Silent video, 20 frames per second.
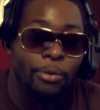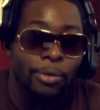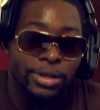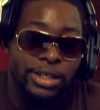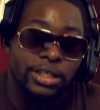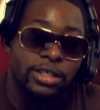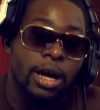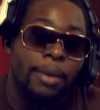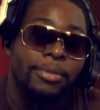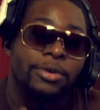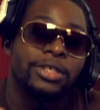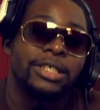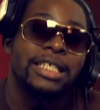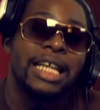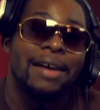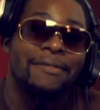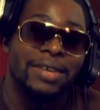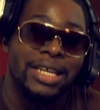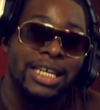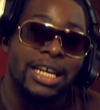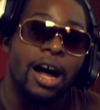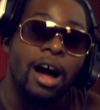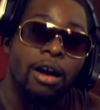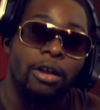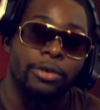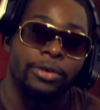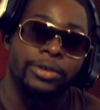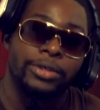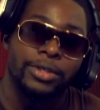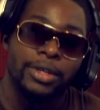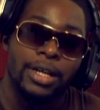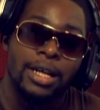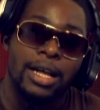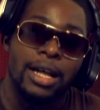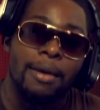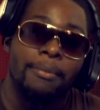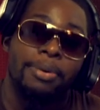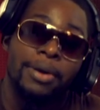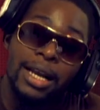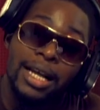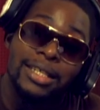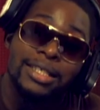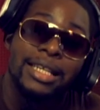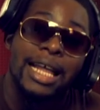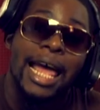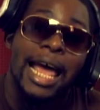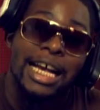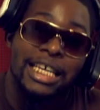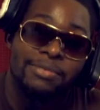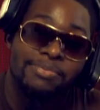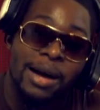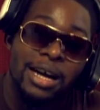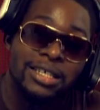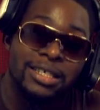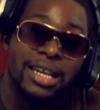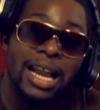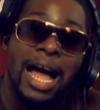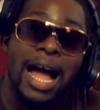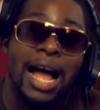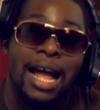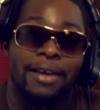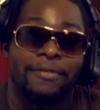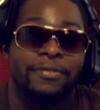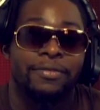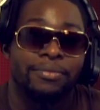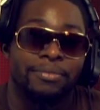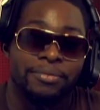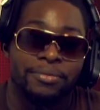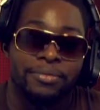which is almost $70 plus the Xbox Live.